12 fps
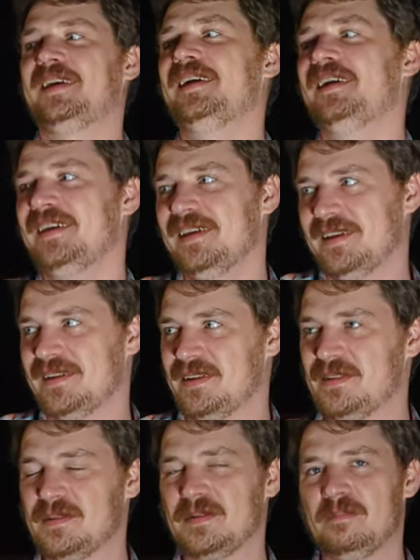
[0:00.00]
Yep.
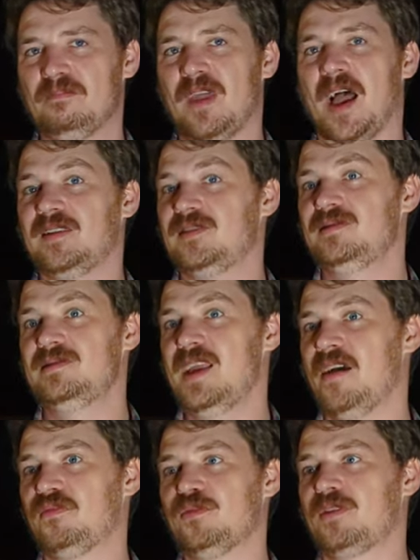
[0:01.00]
I never
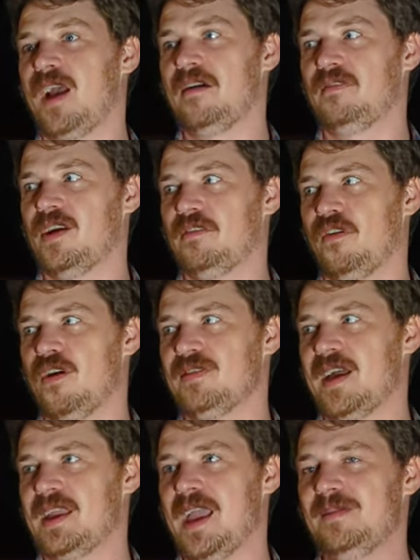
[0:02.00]
got very far in that
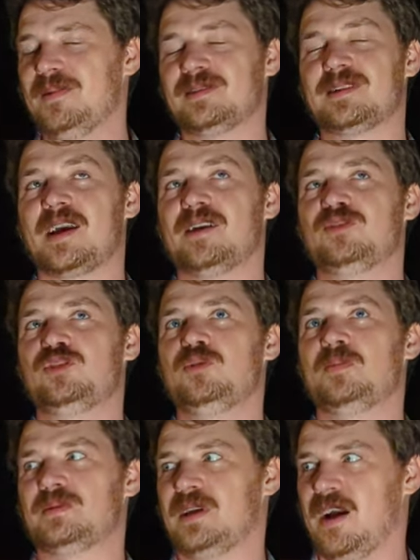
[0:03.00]
game because I got super
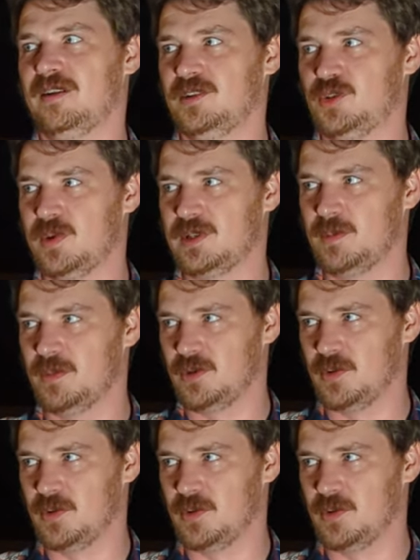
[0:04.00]
tired of switching between the